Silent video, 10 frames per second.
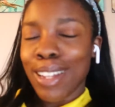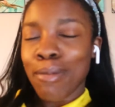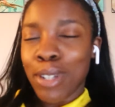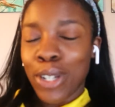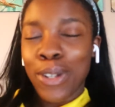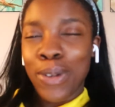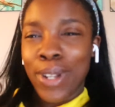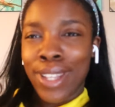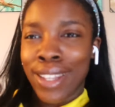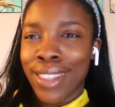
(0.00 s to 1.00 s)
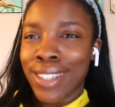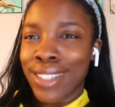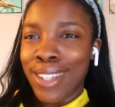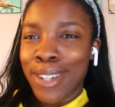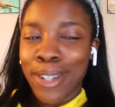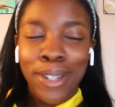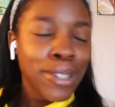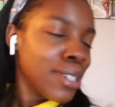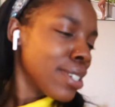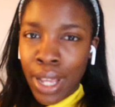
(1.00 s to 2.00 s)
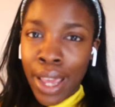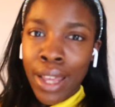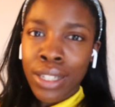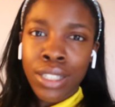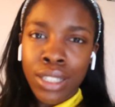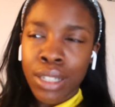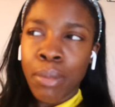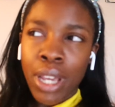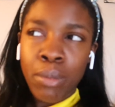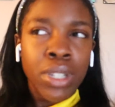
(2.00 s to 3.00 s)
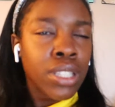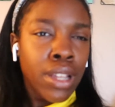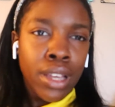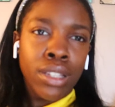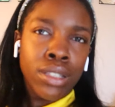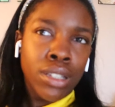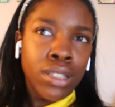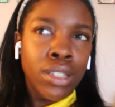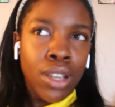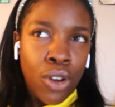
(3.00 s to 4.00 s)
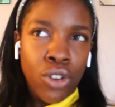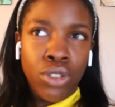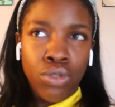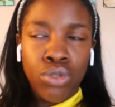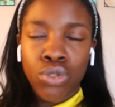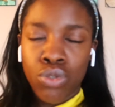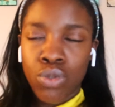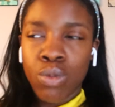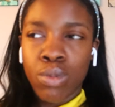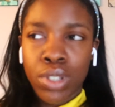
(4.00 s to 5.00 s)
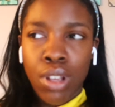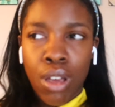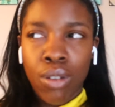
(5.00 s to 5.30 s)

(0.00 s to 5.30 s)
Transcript: I'm gonna do it again this year. And just to make me stay consistent on YouTube, so.